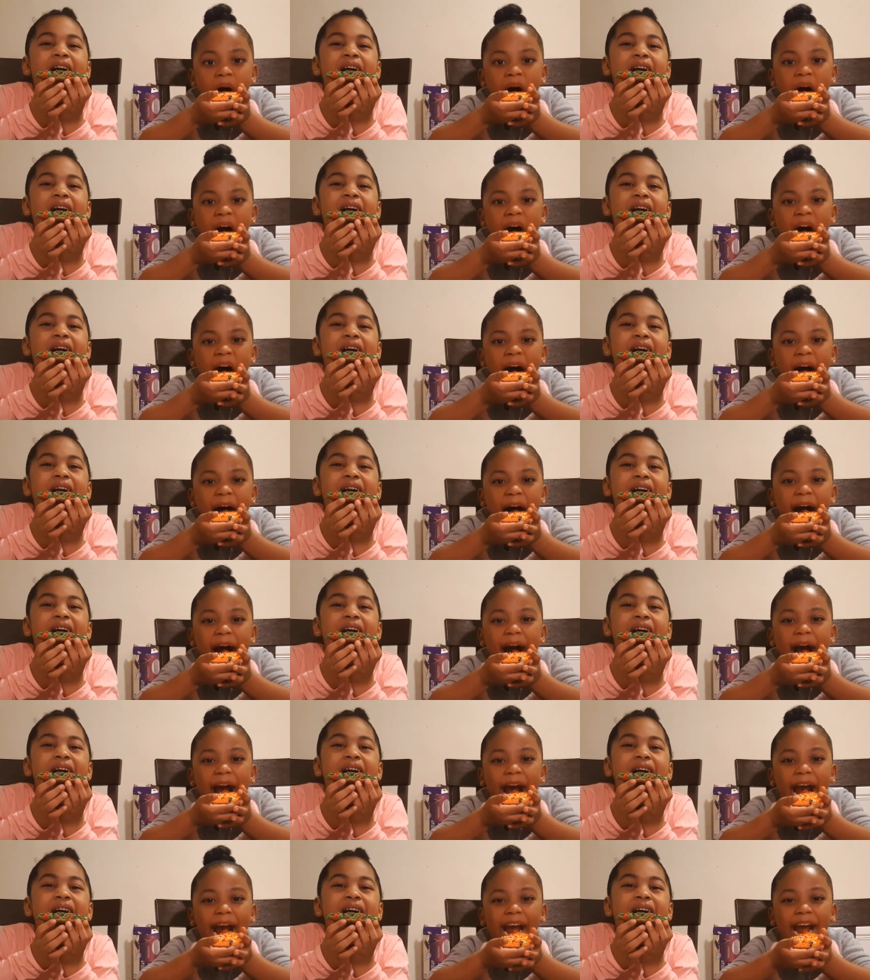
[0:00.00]

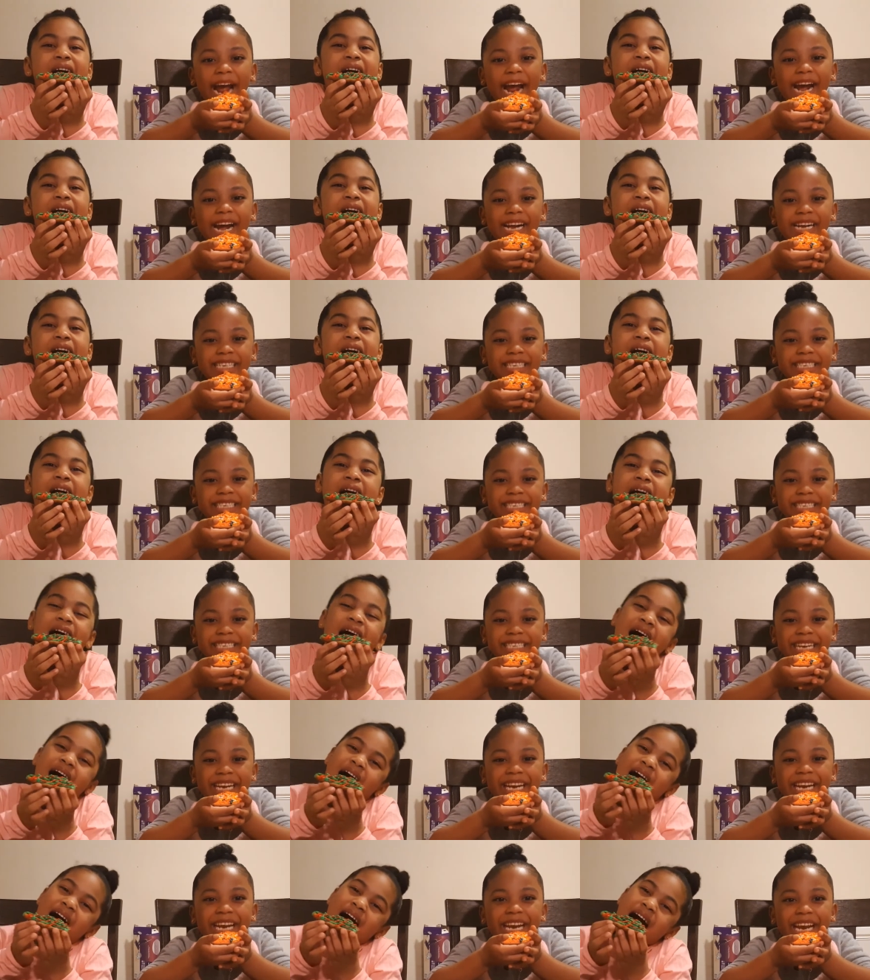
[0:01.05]

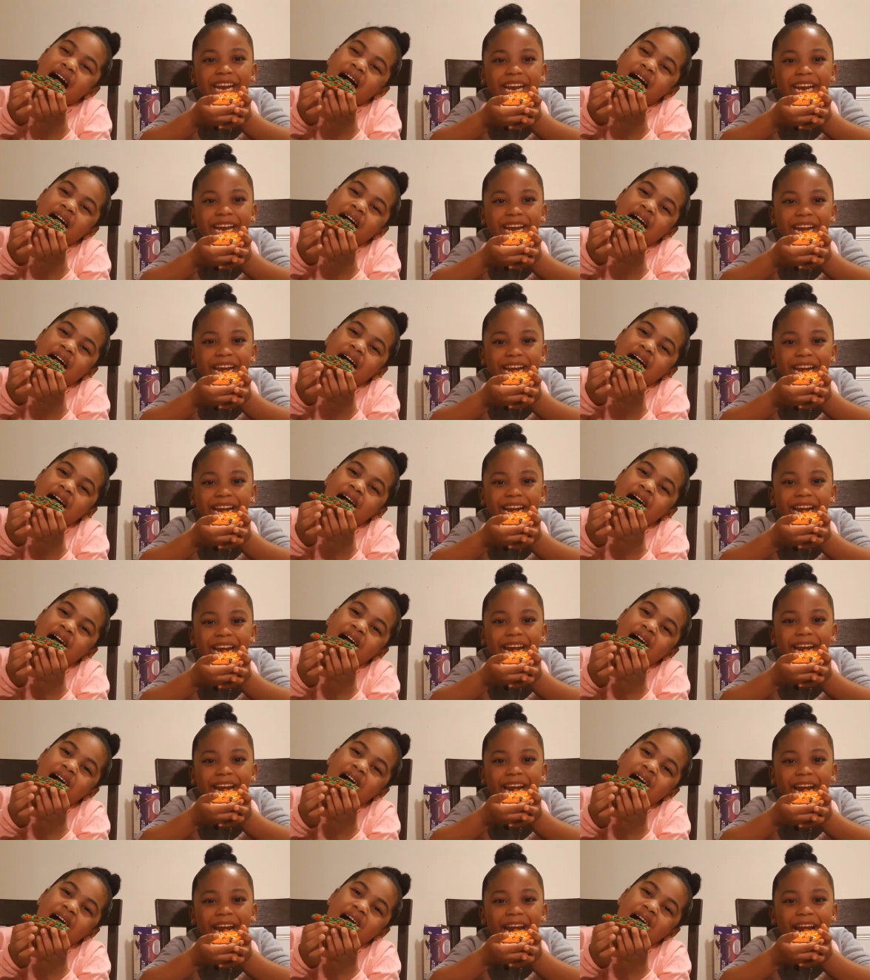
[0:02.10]

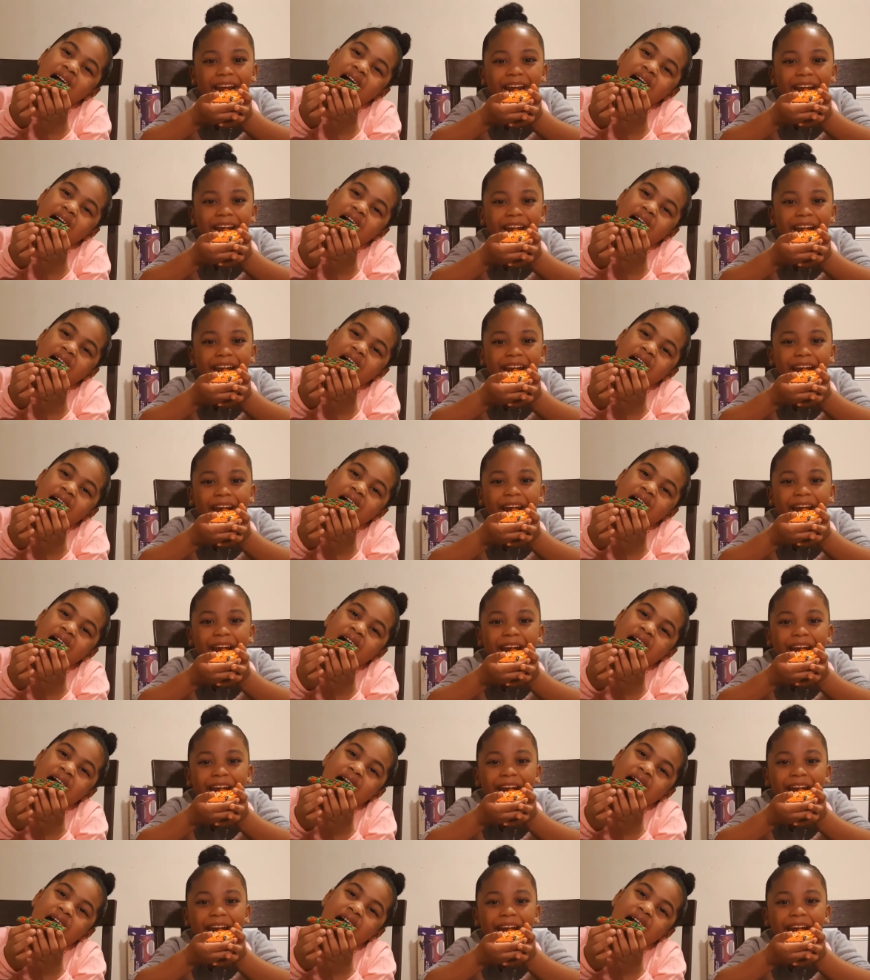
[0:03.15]
[no speech]